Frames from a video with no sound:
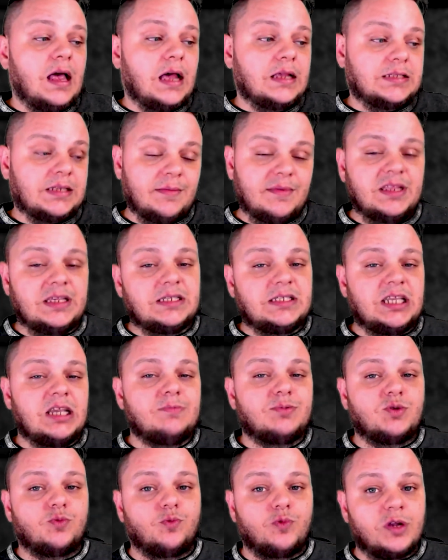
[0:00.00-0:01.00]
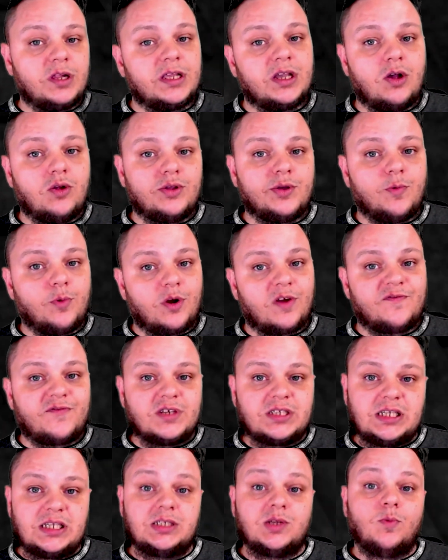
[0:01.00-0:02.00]
Some of these tips really only work for
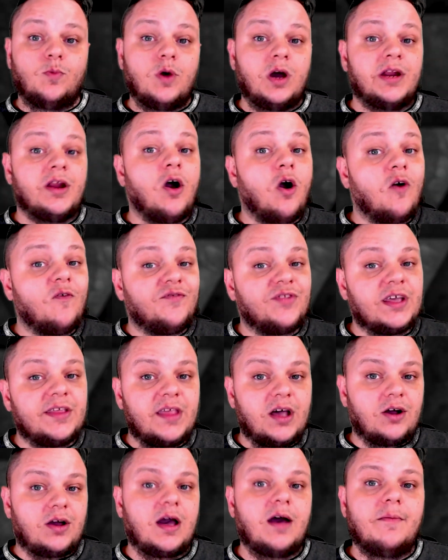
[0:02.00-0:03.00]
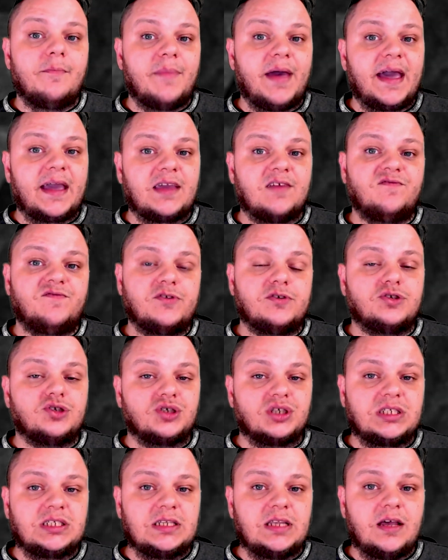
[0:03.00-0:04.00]
season 1. Hopefully they'll come back in future.
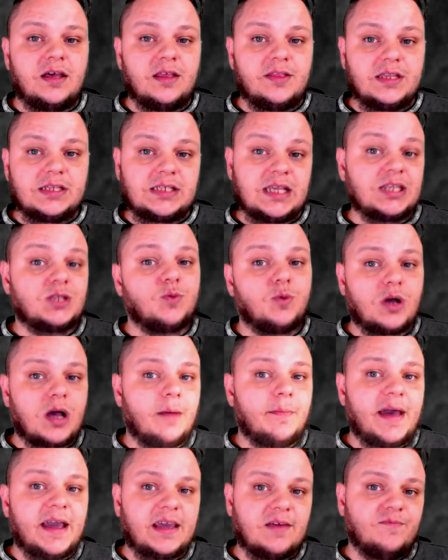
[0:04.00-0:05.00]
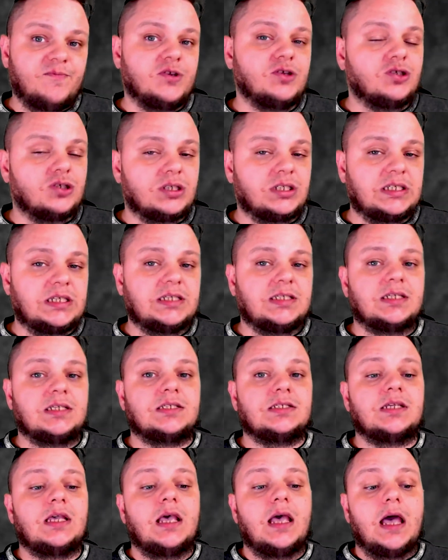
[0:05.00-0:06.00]
The sets will come back in future
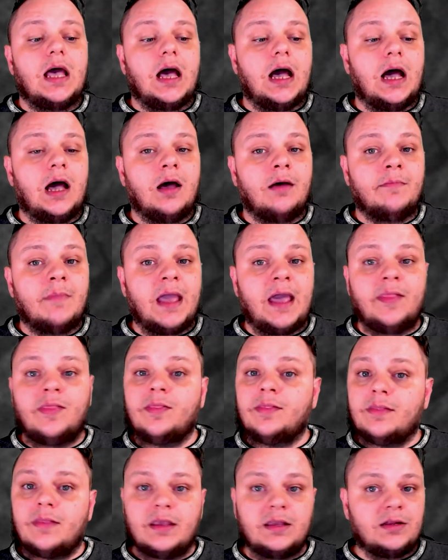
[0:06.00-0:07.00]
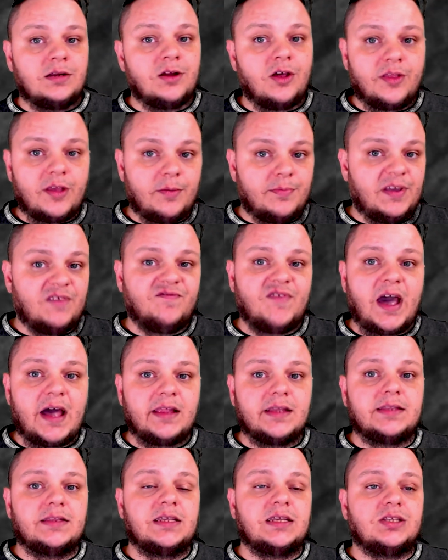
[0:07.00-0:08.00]
seasons, and they'll be
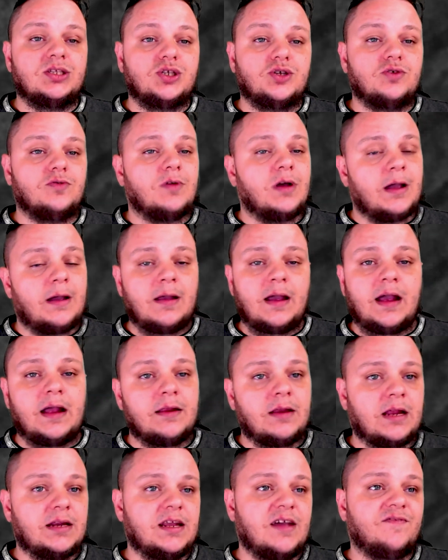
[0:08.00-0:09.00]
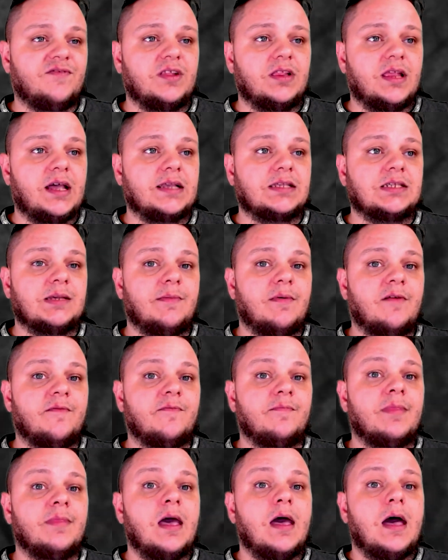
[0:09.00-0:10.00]
valid then too. I definitely like some of
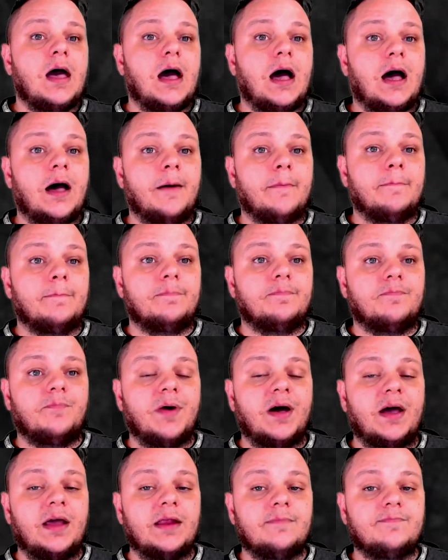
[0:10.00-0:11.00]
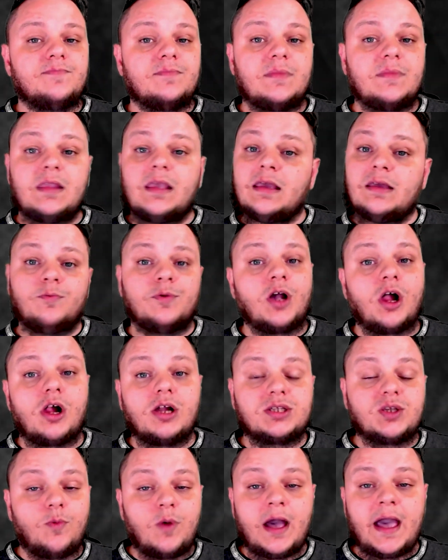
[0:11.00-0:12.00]
them, but
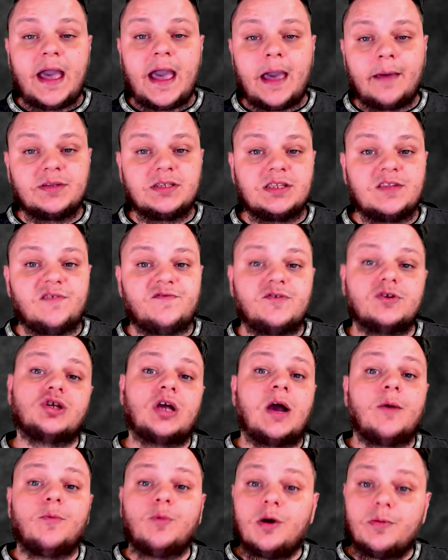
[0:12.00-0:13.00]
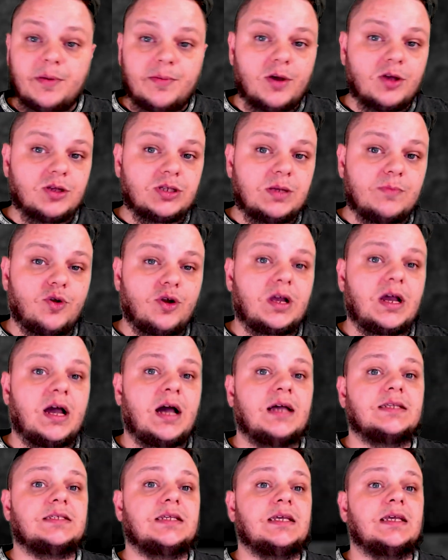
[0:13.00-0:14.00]
regardless of what happens in the future, I will be posting more
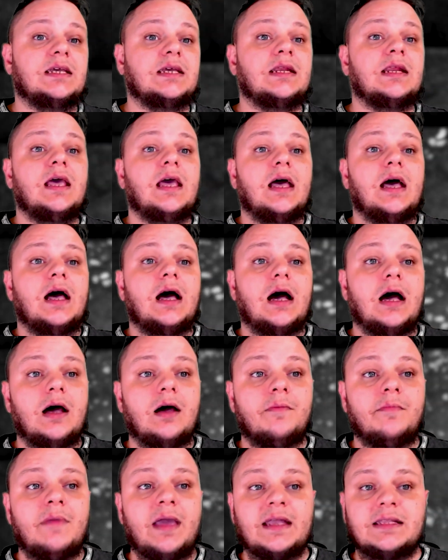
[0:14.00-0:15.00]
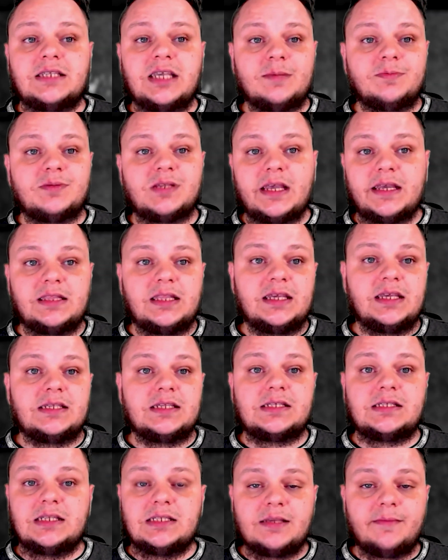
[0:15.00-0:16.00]
content and tips like
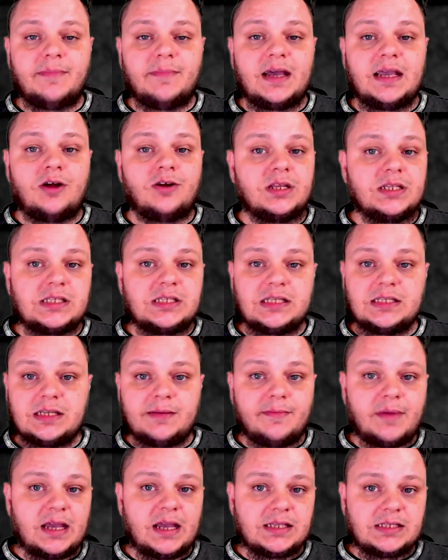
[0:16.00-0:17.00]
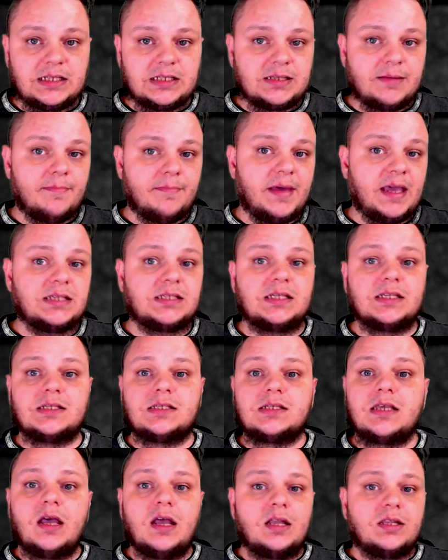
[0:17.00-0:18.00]
this on a season by season
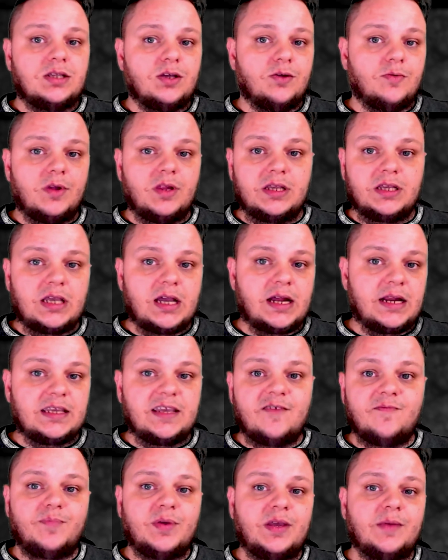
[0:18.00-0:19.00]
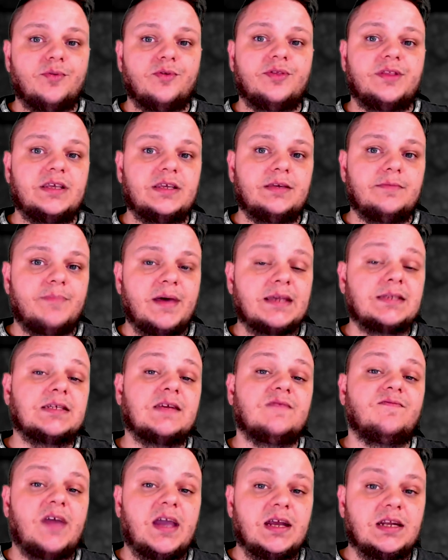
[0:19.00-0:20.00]
basis to really kind of give people the best
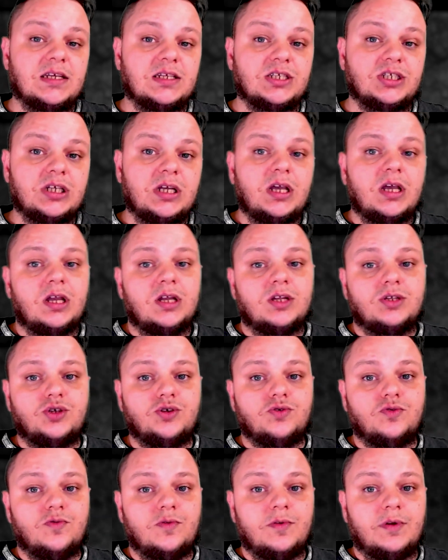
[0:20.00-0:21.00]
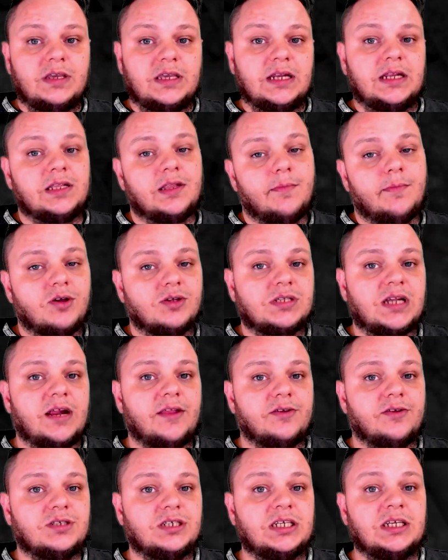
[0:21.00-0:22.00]
advantage to getting the most out of
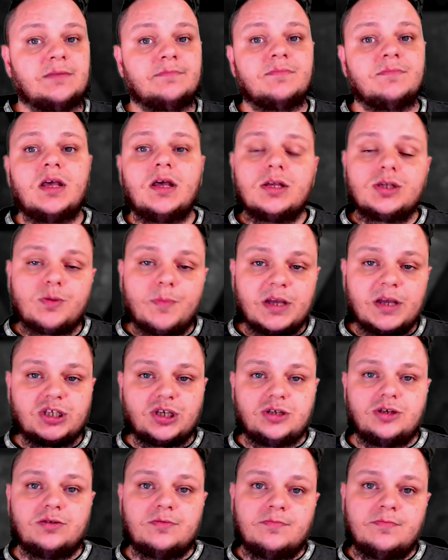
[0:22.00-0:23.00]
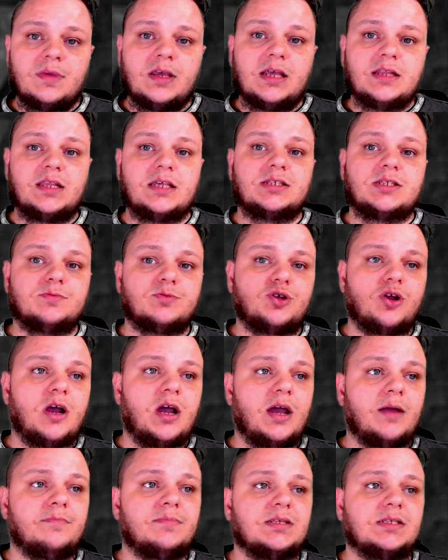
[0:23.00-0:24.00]
their team. So make sure you hit that
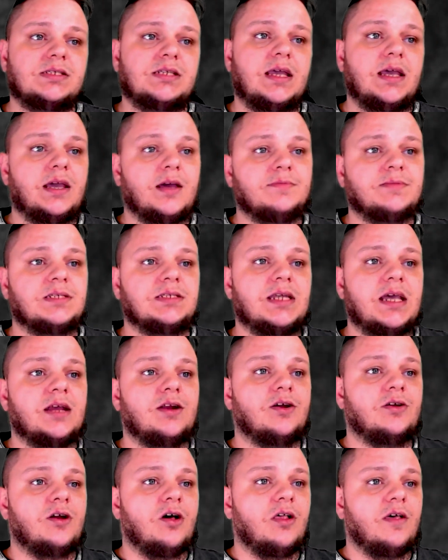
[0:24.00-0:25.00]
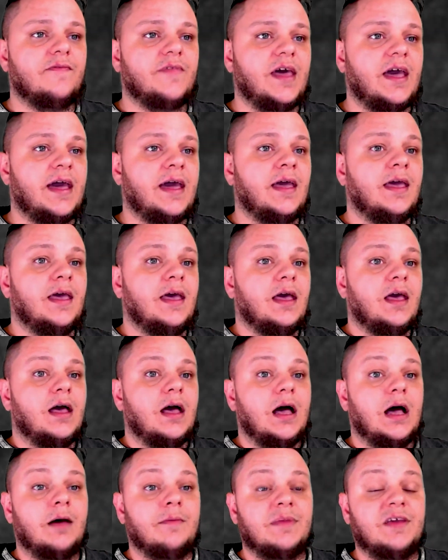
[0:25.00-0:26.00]
subscribe to stay up to date on all of that.
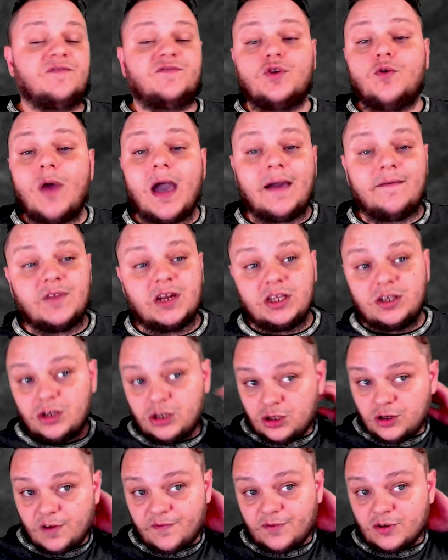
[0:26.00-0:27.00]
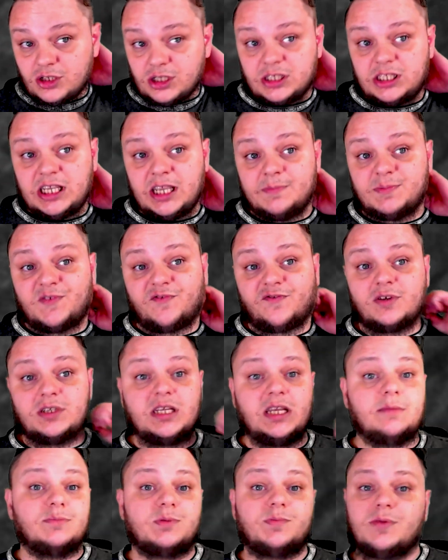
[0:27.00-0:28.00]
If you have any good universal tips for
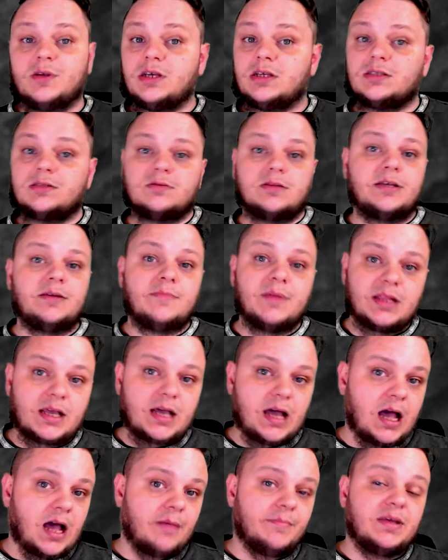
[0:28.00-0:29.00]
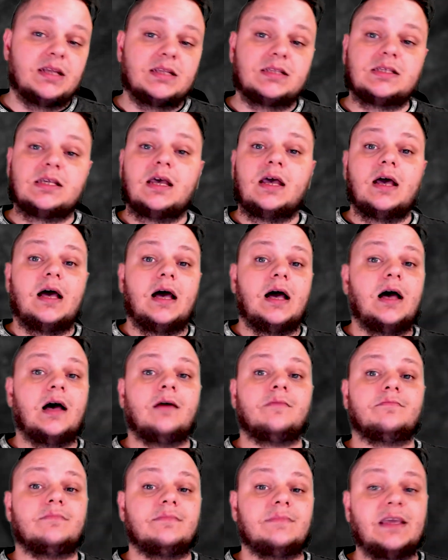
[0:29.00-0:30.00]
teams, please leave them in the comments.
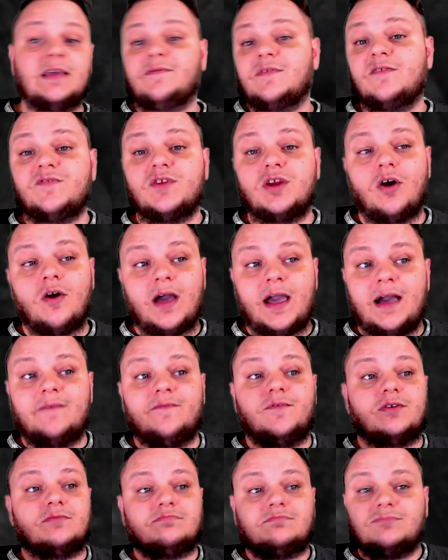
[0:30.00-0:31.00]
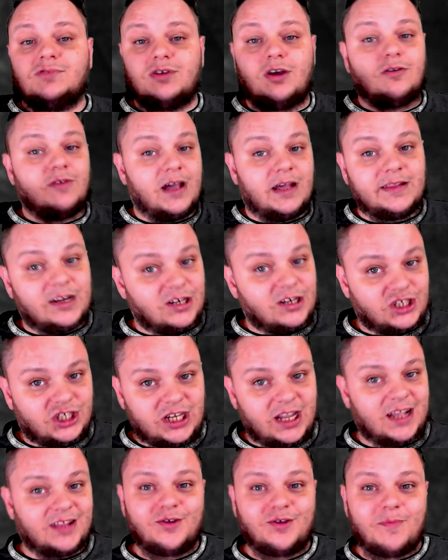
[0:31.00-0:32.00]
Even if you don't have one, go down there and
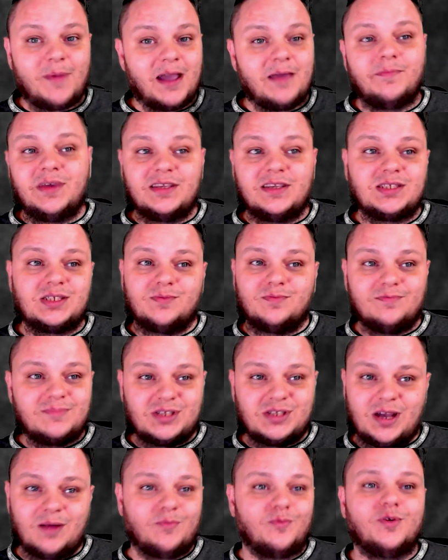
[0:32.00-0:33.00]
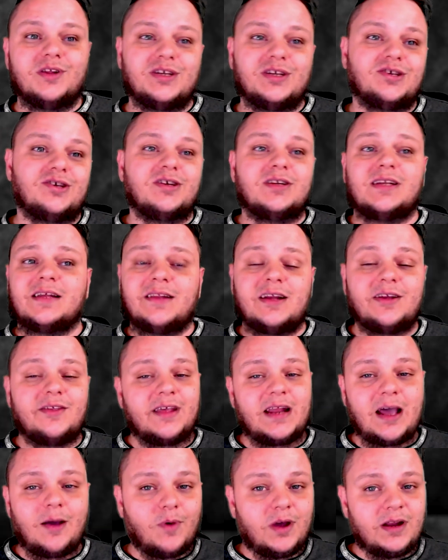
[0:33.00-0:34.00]
check. There might be something really good down there
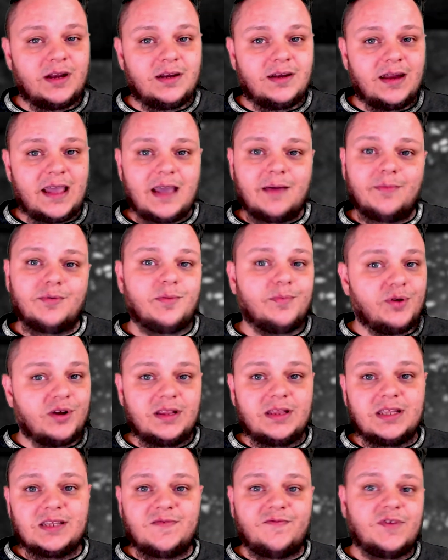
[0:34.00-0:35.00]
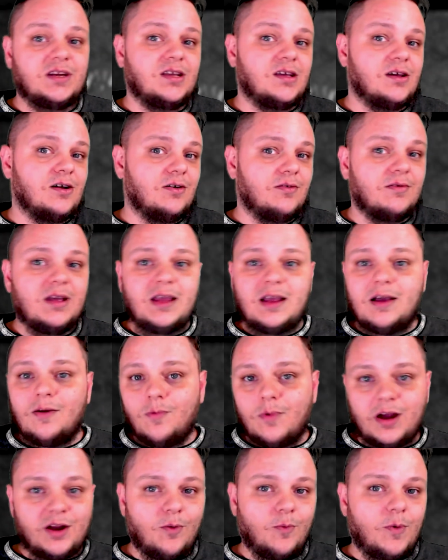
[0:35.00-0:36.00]
that I wasn't able to put in this video,
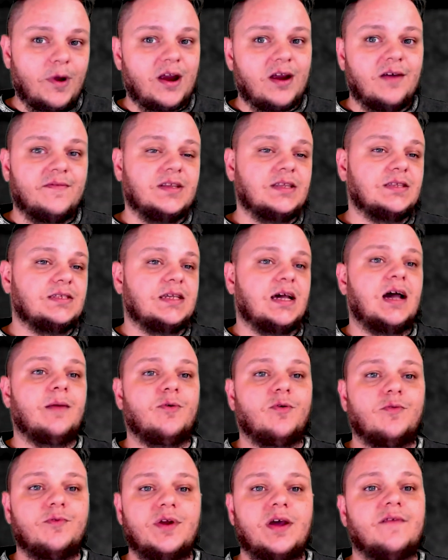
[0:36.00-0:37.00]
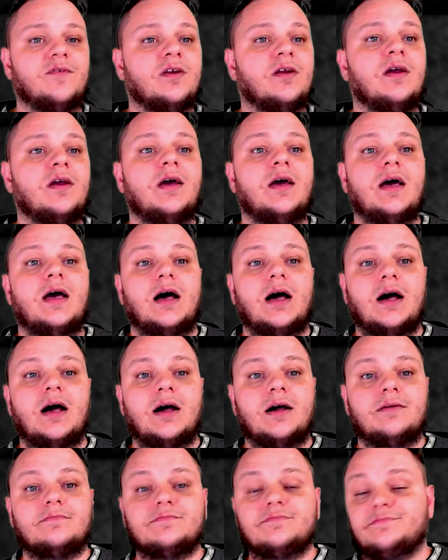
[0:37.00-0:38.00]
wasn't aware of it in time or whatever.
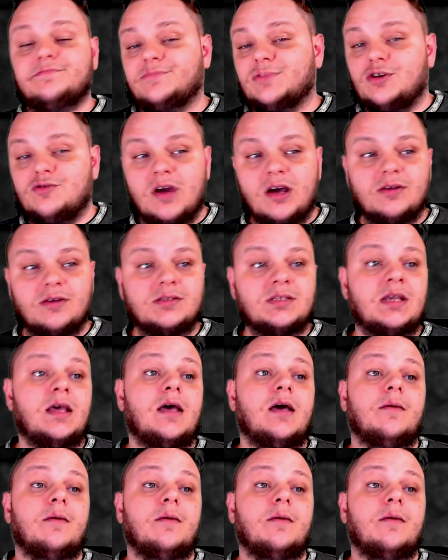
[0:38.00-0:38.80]
Who knows?